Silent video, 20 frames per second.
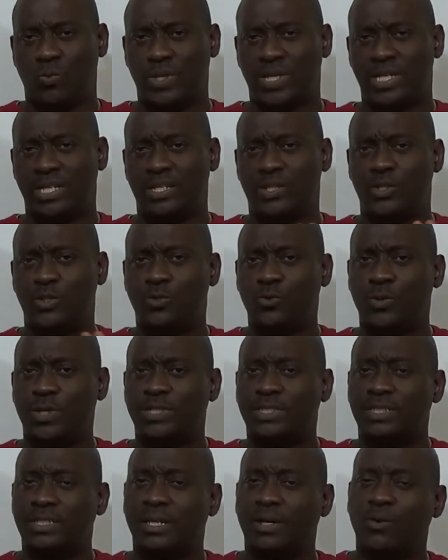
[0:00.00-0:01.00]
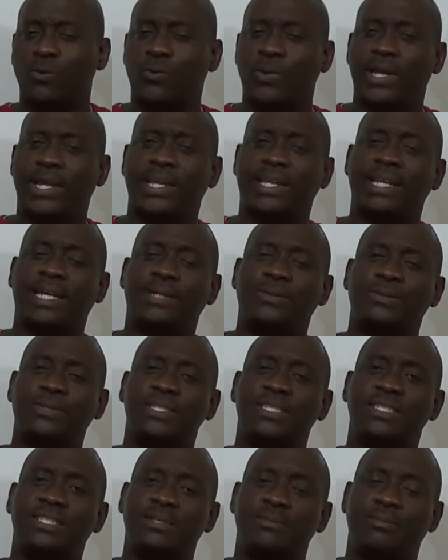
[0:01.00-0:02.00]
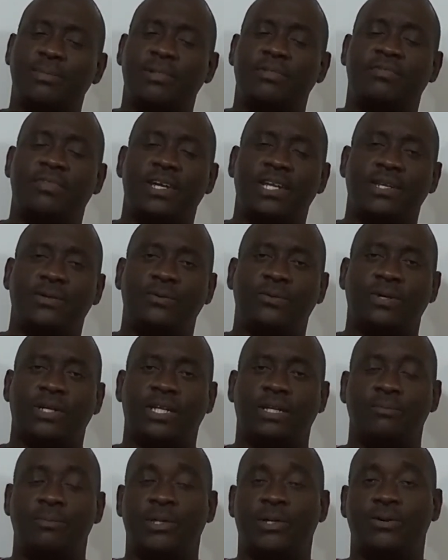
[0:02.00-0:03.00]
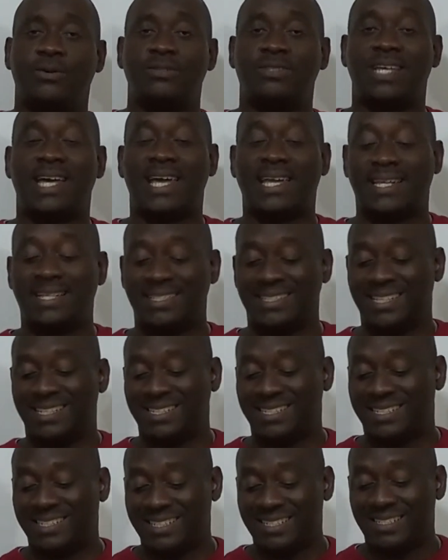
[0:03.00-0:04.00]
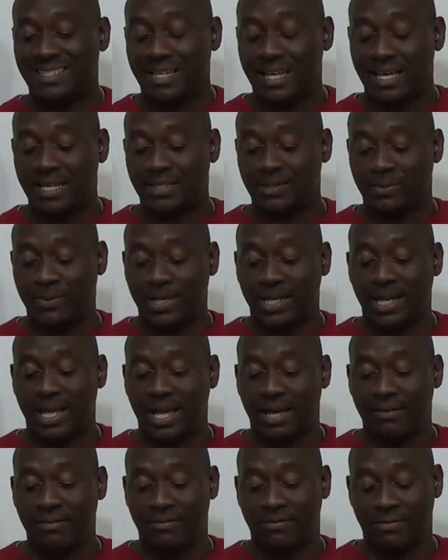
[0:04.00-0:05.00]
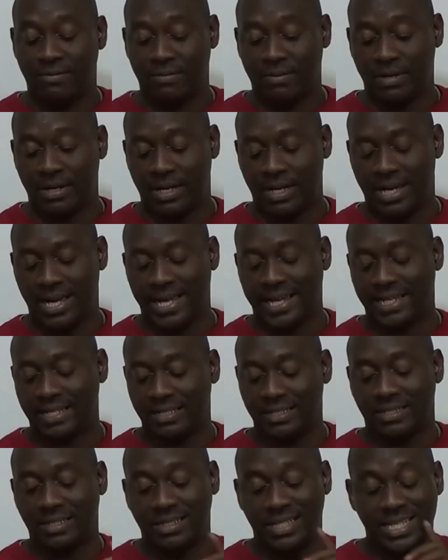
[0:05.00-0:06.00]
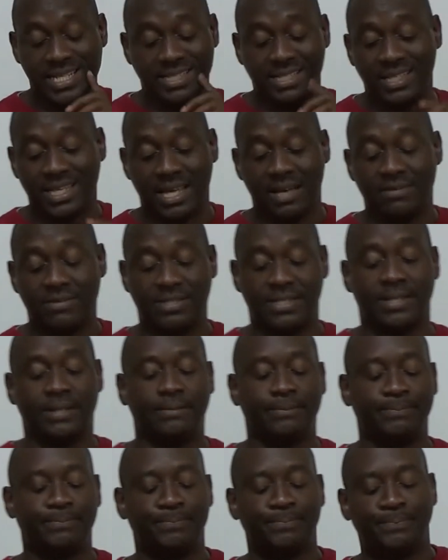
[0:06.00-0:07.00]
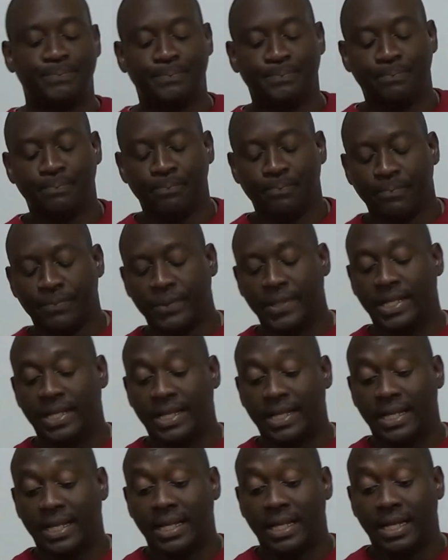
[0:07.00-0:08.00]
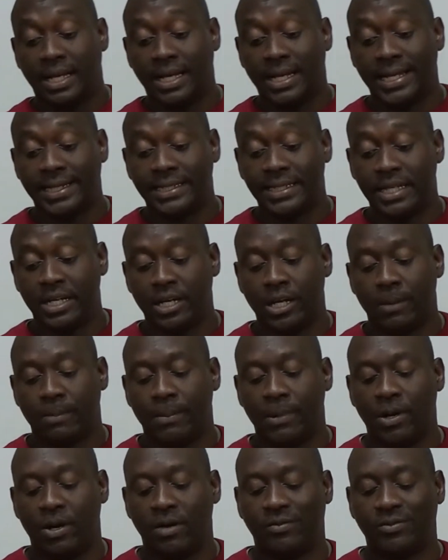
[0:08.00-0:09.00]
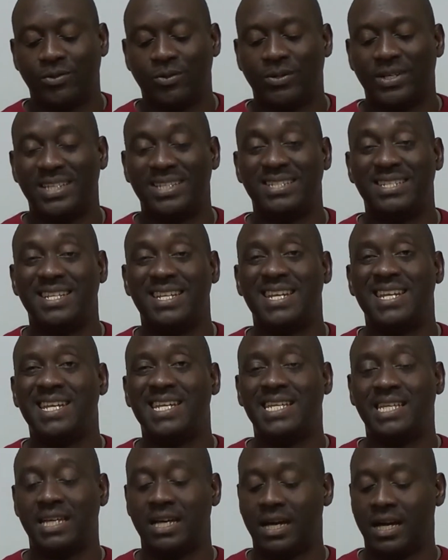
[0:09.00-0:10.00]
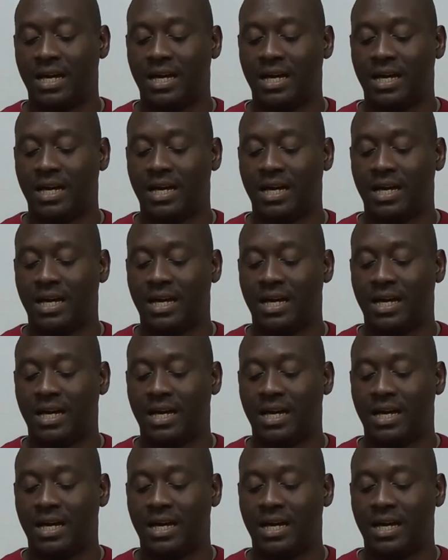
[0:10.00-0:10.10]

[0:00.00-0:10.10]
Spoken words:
we do it in a way that would simplify the working, because I could just as well have, I could easily have said, let the number of cookies Nia